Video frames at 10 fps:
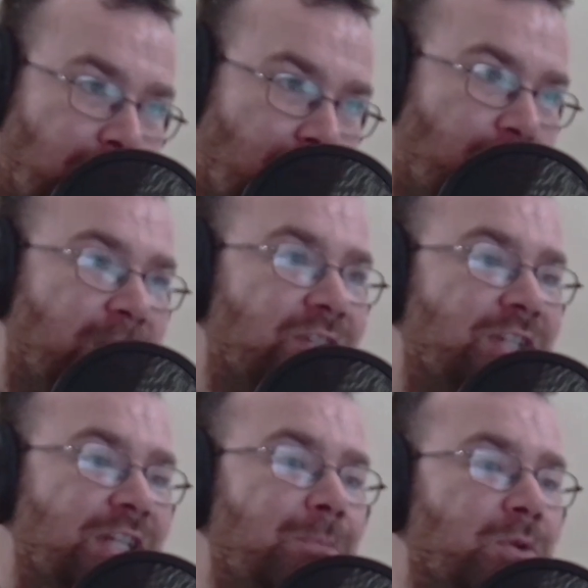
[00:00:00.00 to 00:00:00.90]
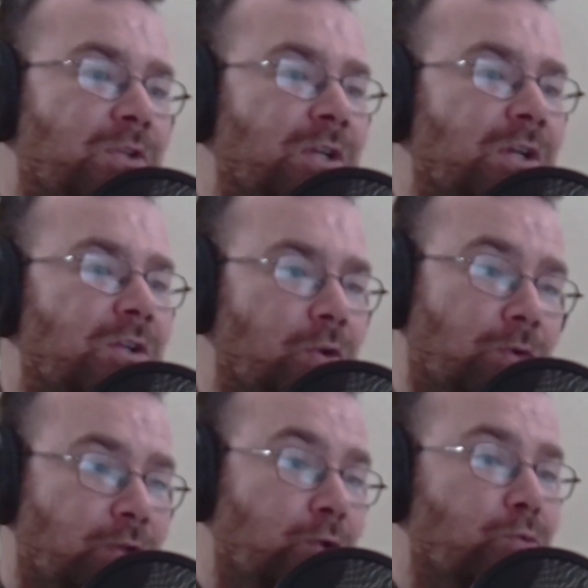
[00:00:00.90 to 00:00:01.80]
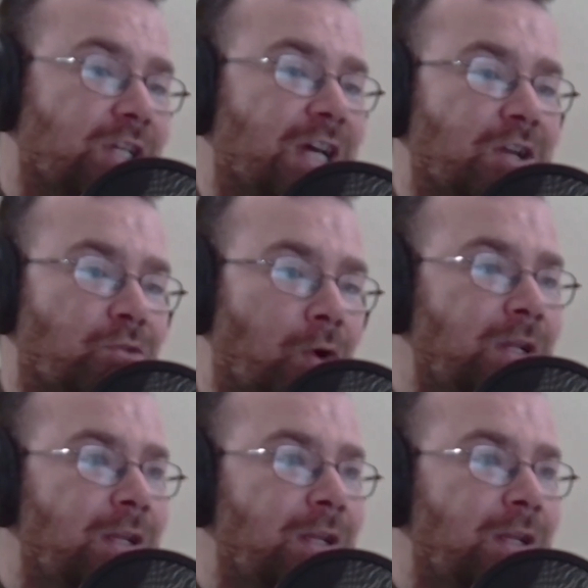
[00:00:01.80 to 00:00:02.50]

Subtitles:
perfect statement to retire on.